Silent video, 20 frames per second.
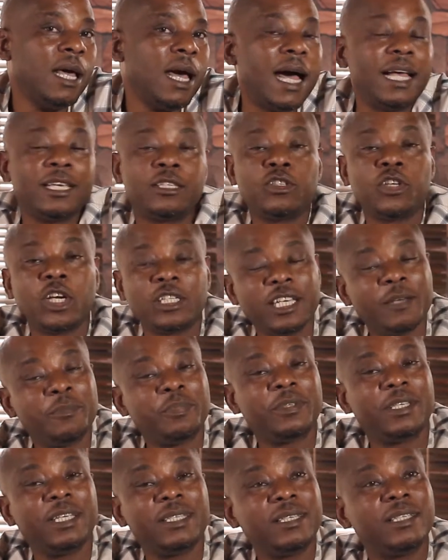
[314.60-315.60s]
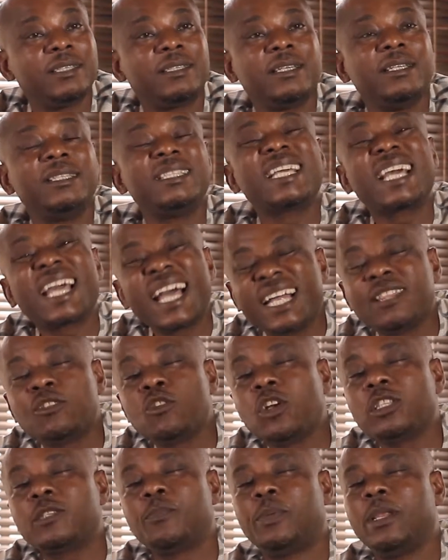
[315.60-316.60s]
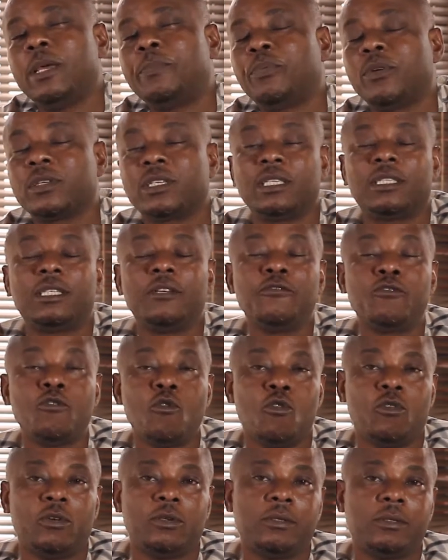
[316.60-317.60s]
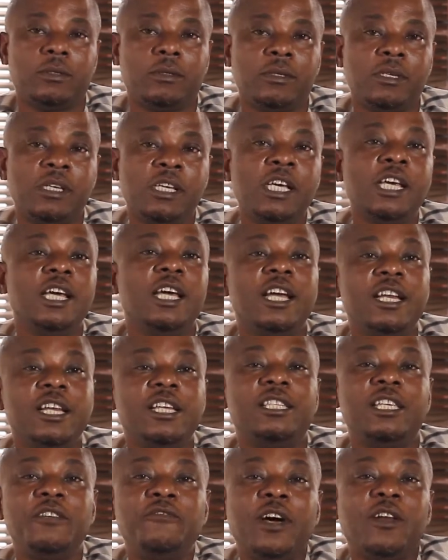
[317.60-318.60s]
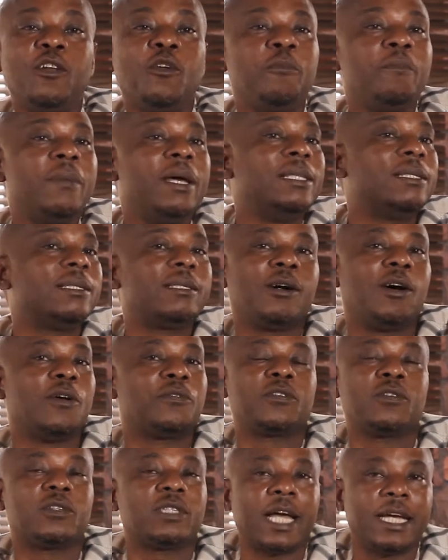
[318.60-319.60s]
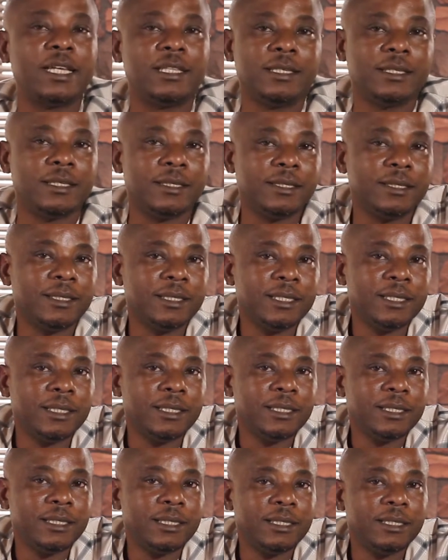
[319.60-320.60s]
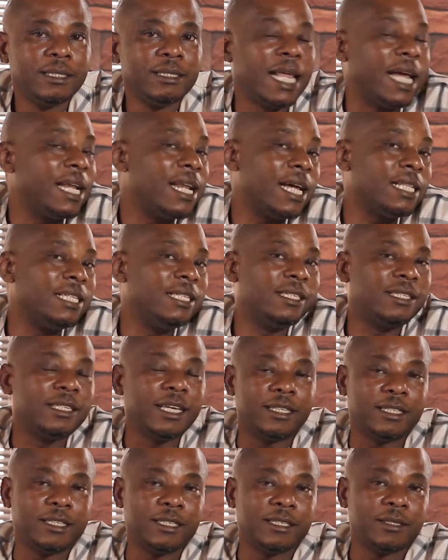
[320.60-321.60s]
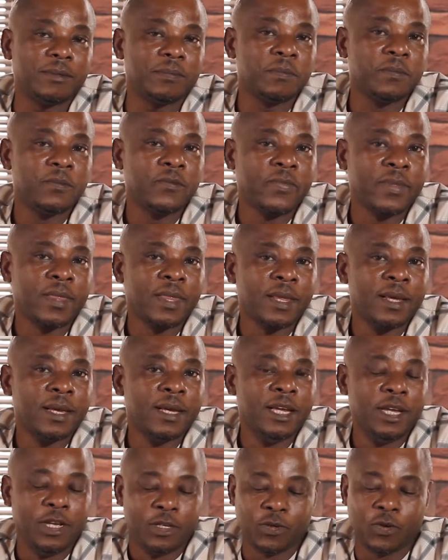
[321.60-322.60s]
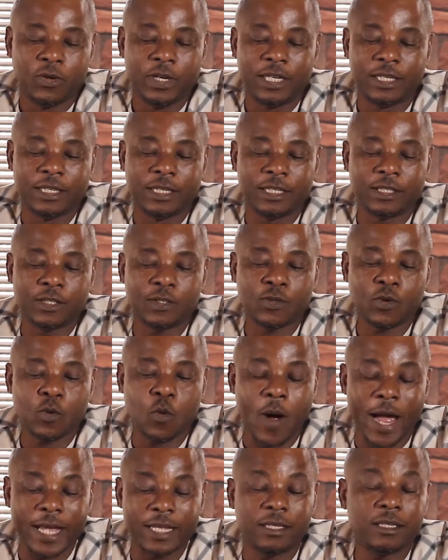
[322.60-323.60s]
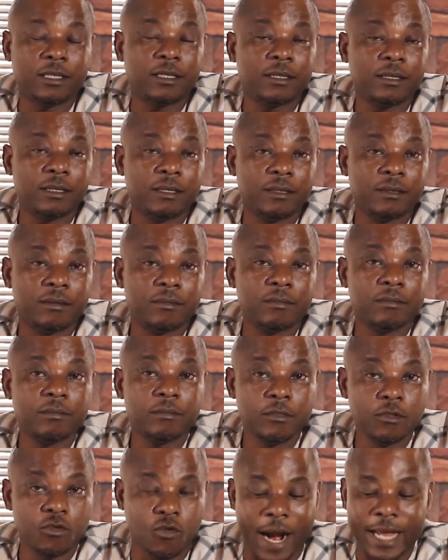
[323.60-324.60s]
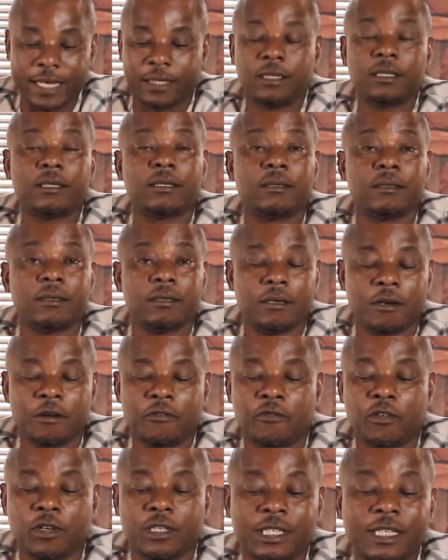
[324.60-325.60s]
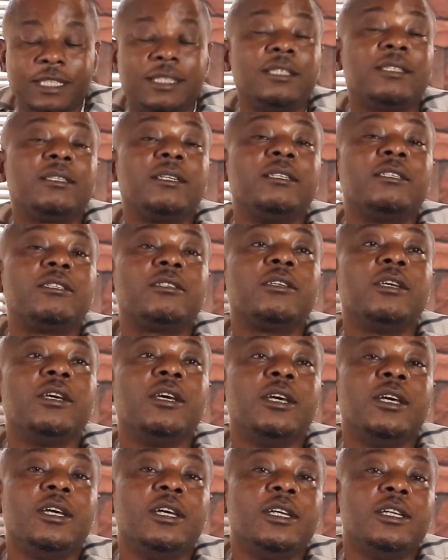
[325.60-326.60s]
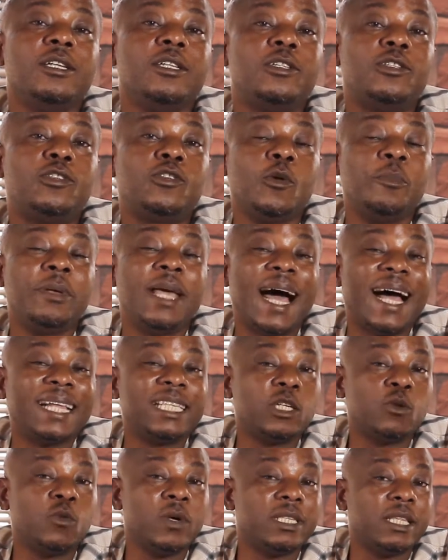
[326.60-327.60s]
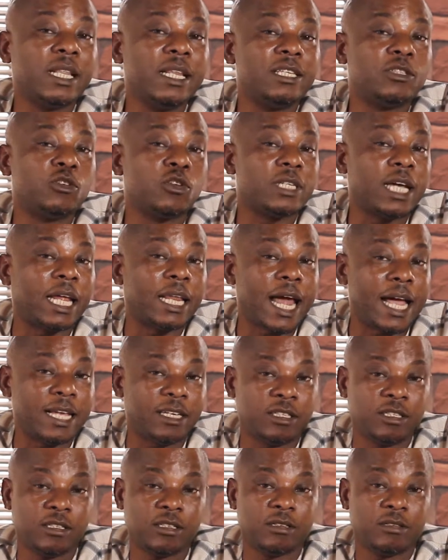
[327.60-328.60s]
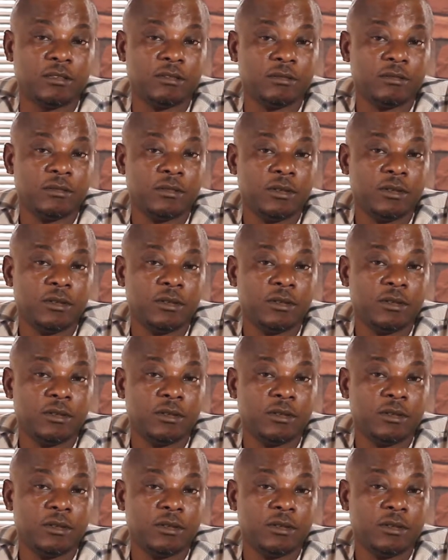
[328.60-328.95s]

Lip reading: And such a citizen cannot play positive roles in the development of society, neither the state. So it is quite right for citizens to be adequately socialized